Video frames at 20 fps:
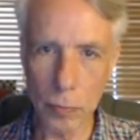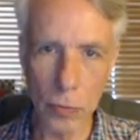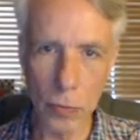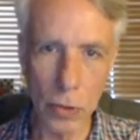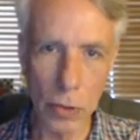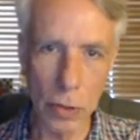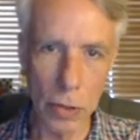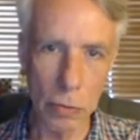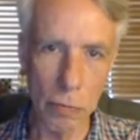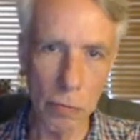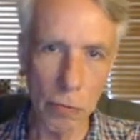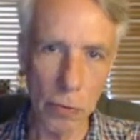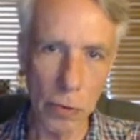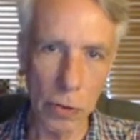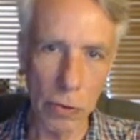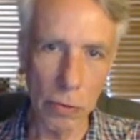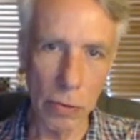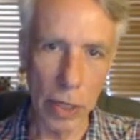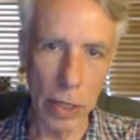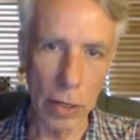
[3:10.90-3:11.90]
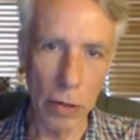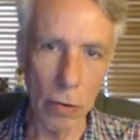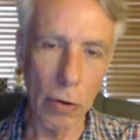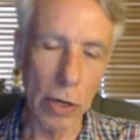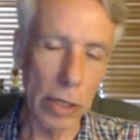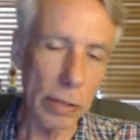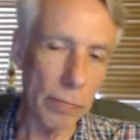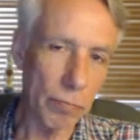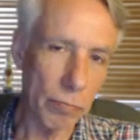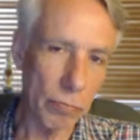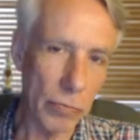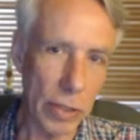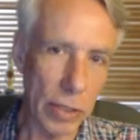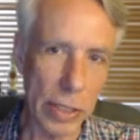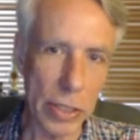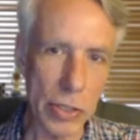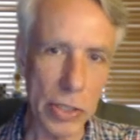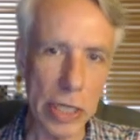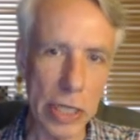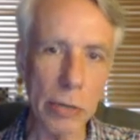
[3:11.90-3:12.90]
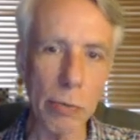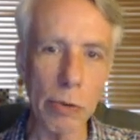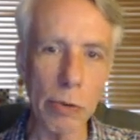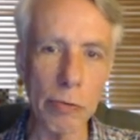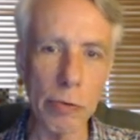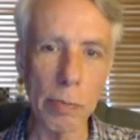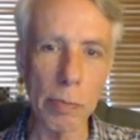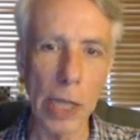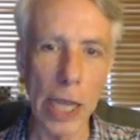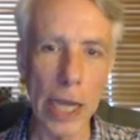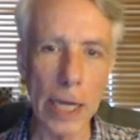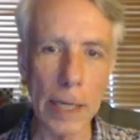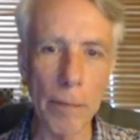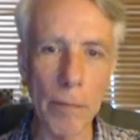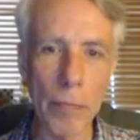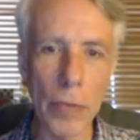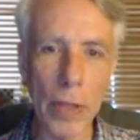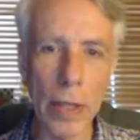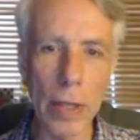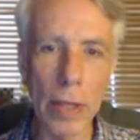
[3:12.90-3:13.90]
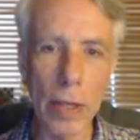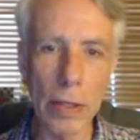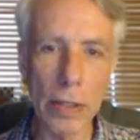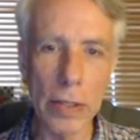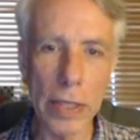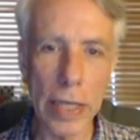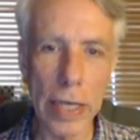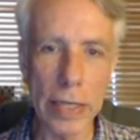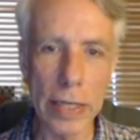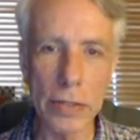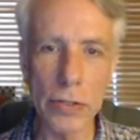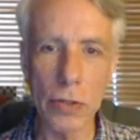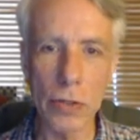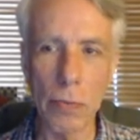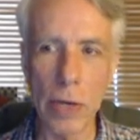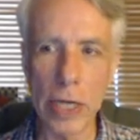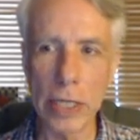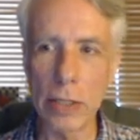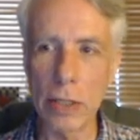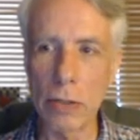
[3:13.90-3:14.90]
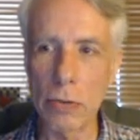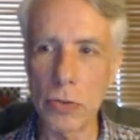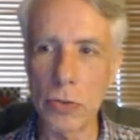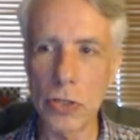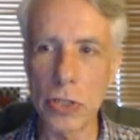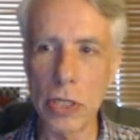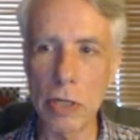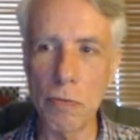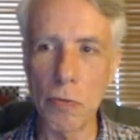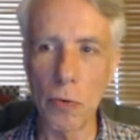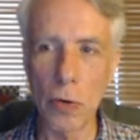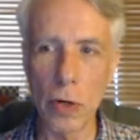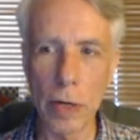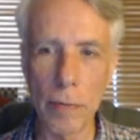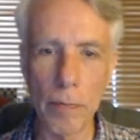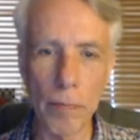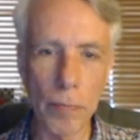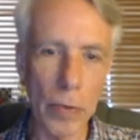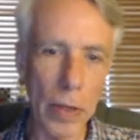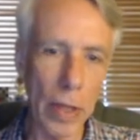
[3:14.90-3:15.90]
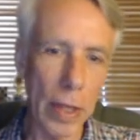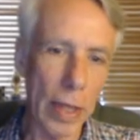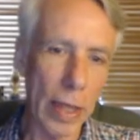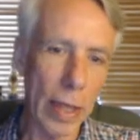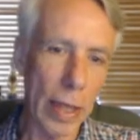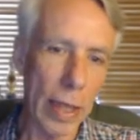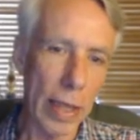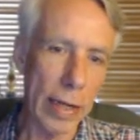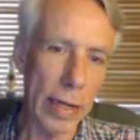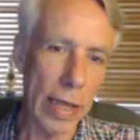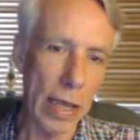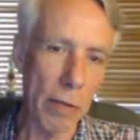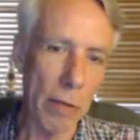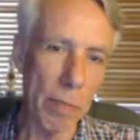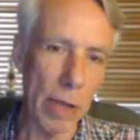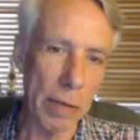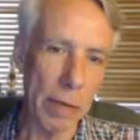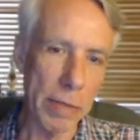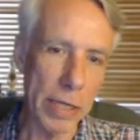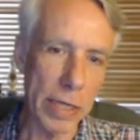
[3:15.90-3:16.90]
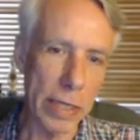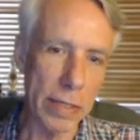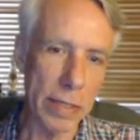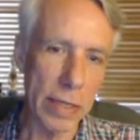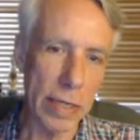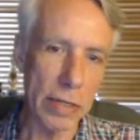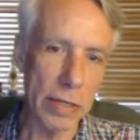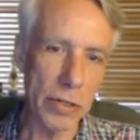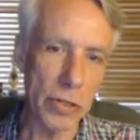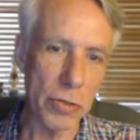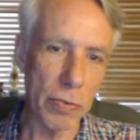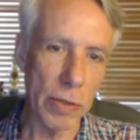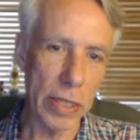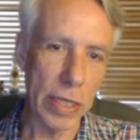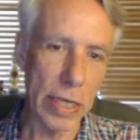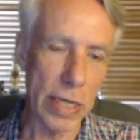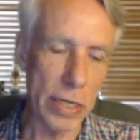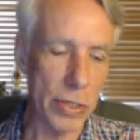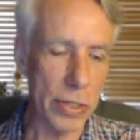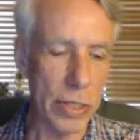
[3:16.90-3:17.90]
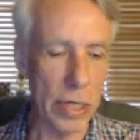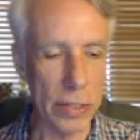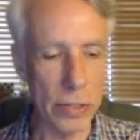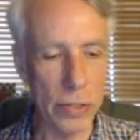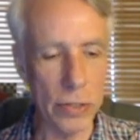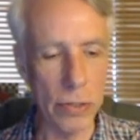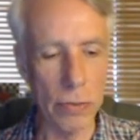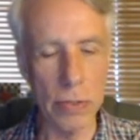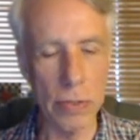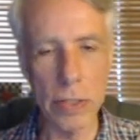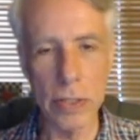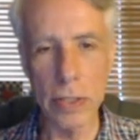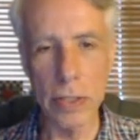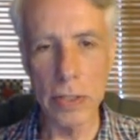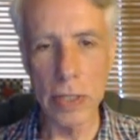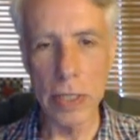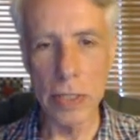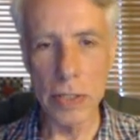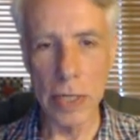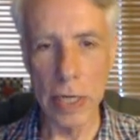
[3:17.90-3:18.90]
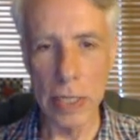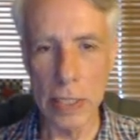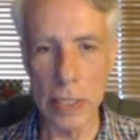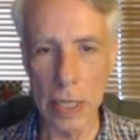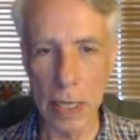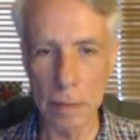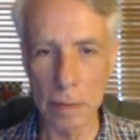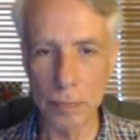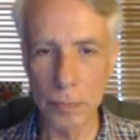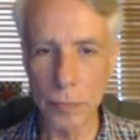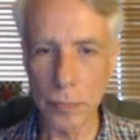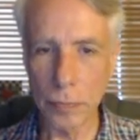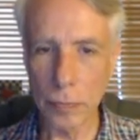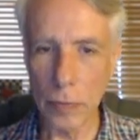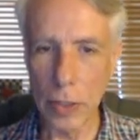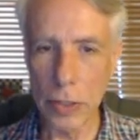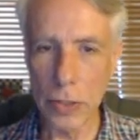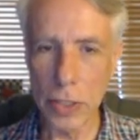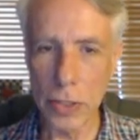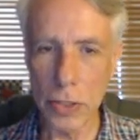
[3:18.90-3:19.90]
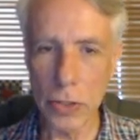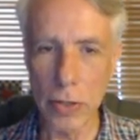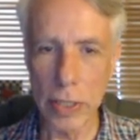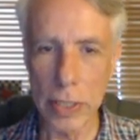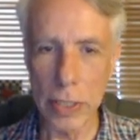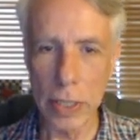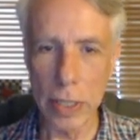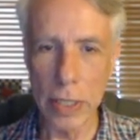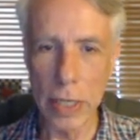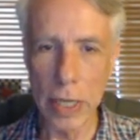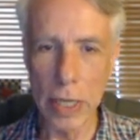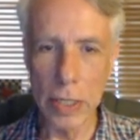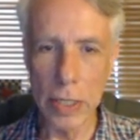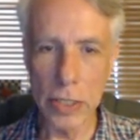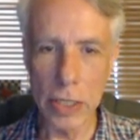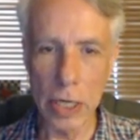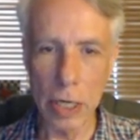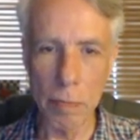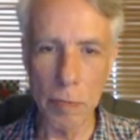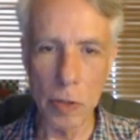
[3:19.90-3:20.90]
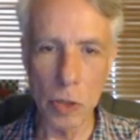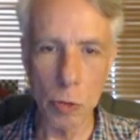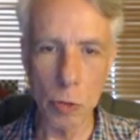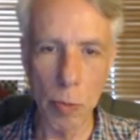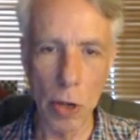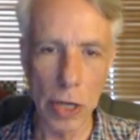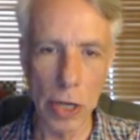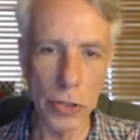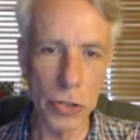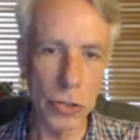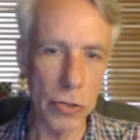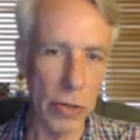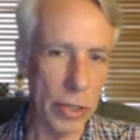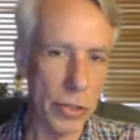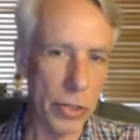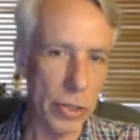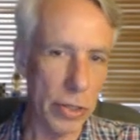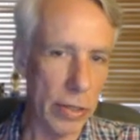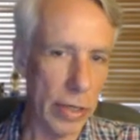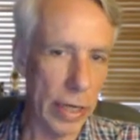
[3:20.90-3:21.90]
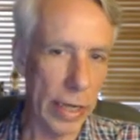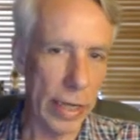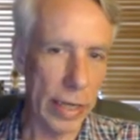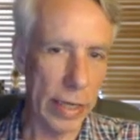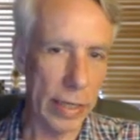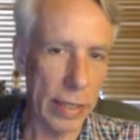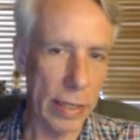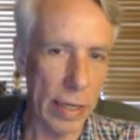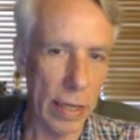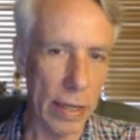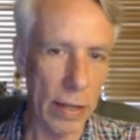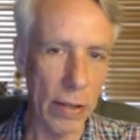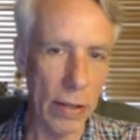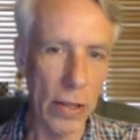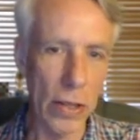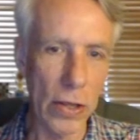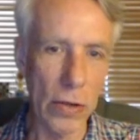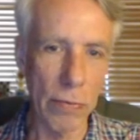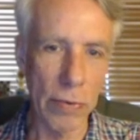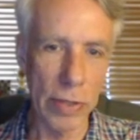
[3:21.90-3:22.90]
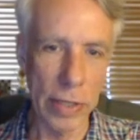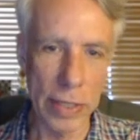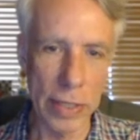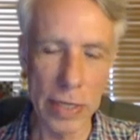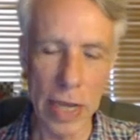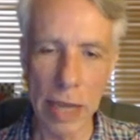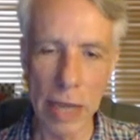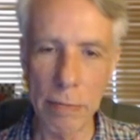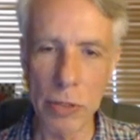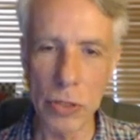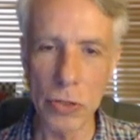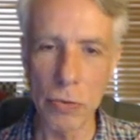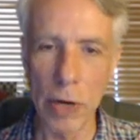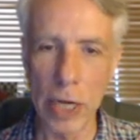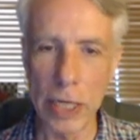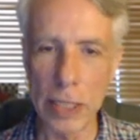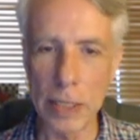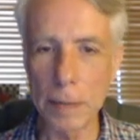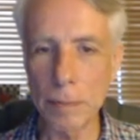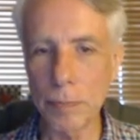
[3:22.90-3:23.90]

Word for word: good for, uh, or at least equal for black. Okay, so white goes c4, and now Bobby continues with e6. So this is his idea. He's just going to set up this pawn structure, and uh, when the time is right,